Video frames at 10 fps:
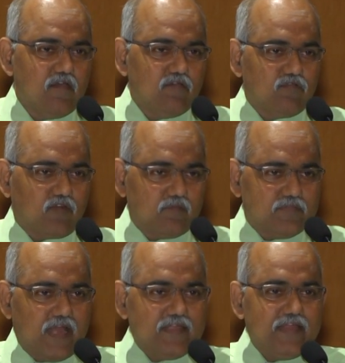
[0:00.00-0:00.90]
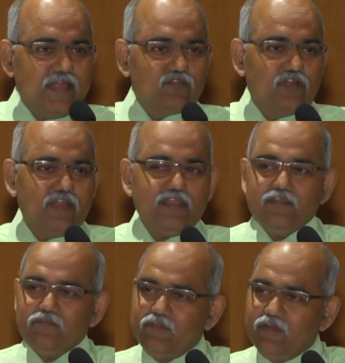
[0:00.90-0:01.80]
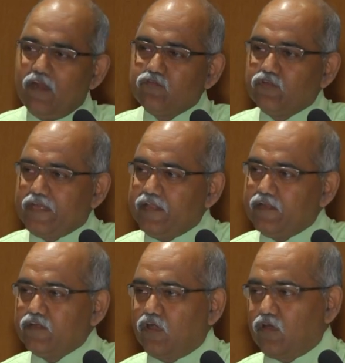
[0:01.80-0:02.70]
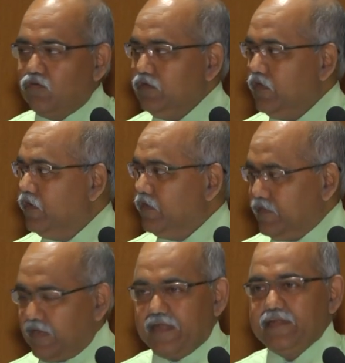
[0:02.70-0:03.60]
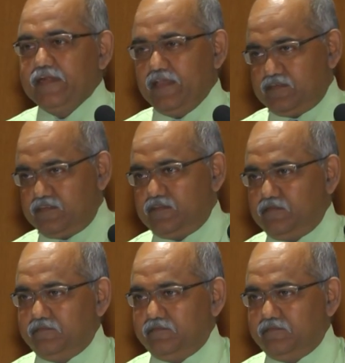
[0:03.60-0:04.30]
From that date only, we will have to take into account the 90 days.